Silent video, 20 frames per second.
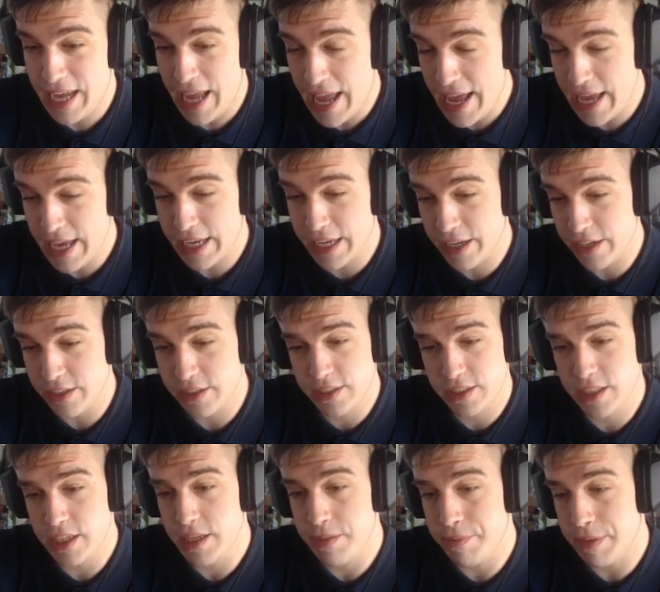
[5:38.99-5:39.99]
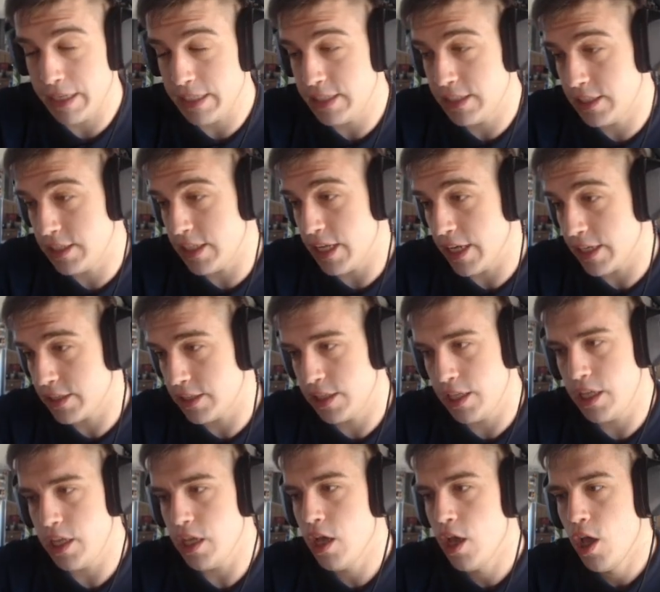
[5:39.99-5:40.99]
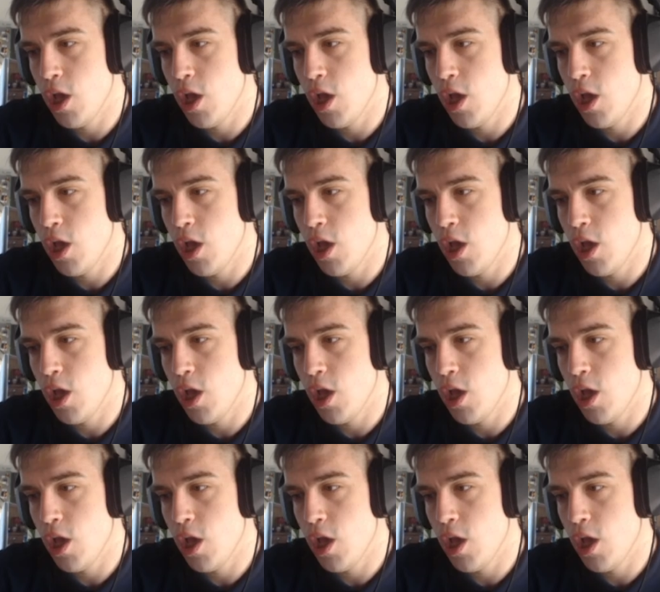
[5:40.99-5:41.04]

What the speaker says: accuracy by 60.